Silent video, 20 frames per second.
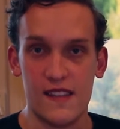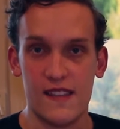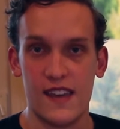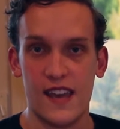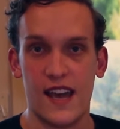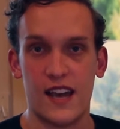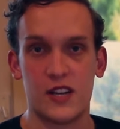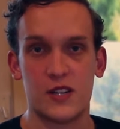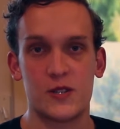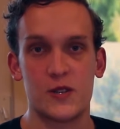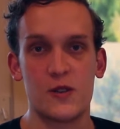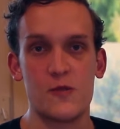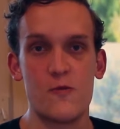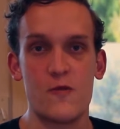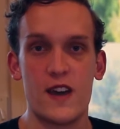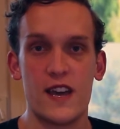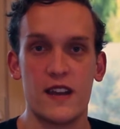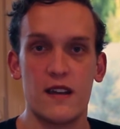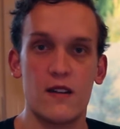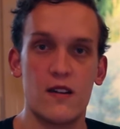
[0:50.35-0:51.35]
They actually
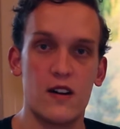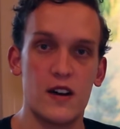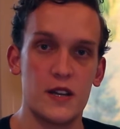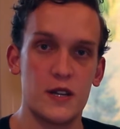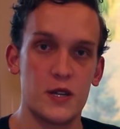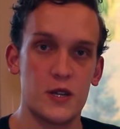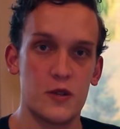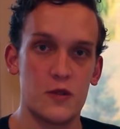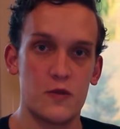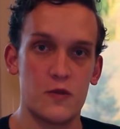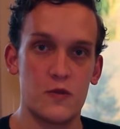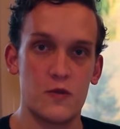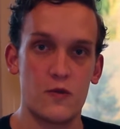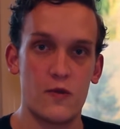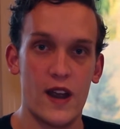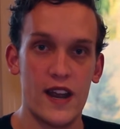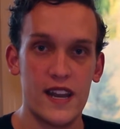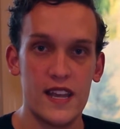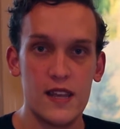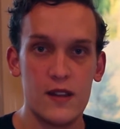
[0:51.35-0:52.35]
went onto
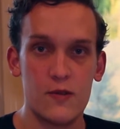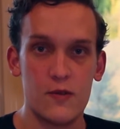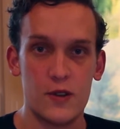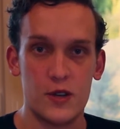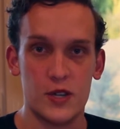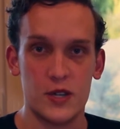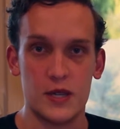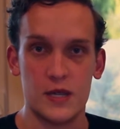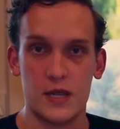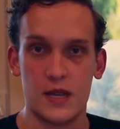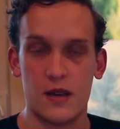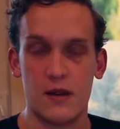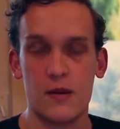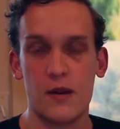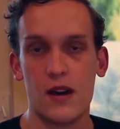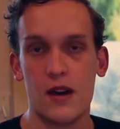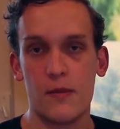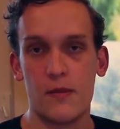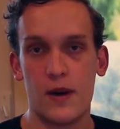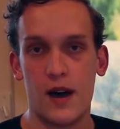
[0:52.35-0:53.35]
Reddit, which is
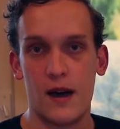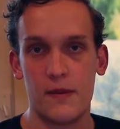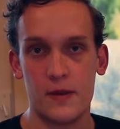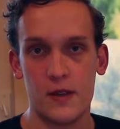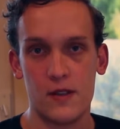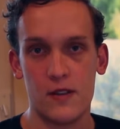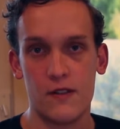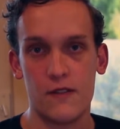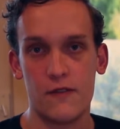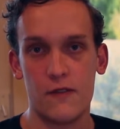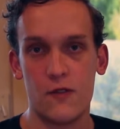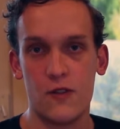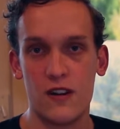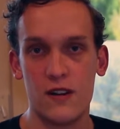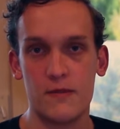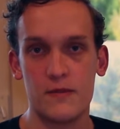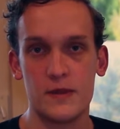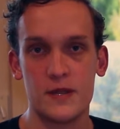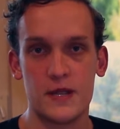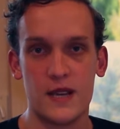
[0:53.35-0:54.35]
a popular
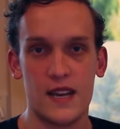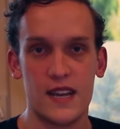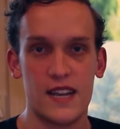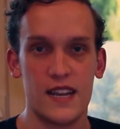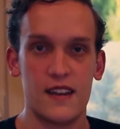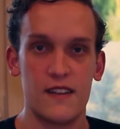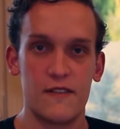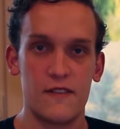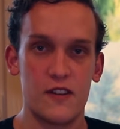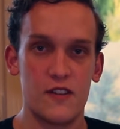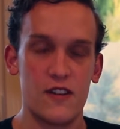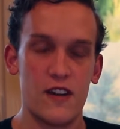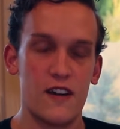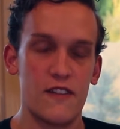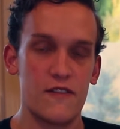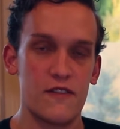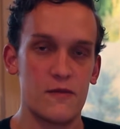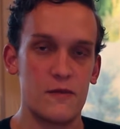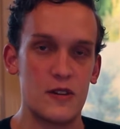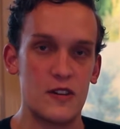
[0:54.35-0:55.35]
forum site if you're
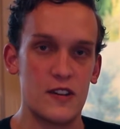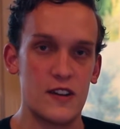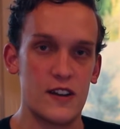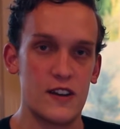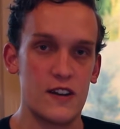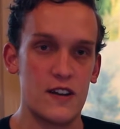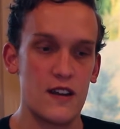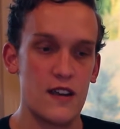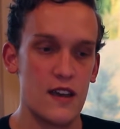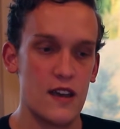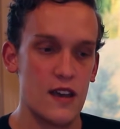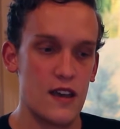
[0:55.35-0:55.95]
not familiar,